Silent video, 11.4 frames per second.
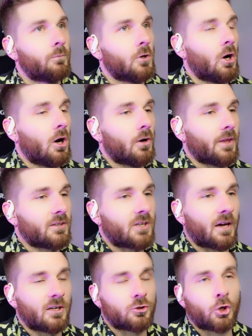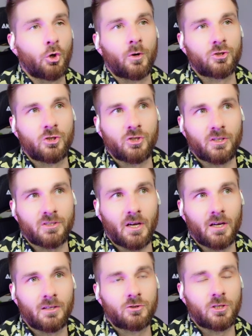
Yo, that's kind of true what she just said.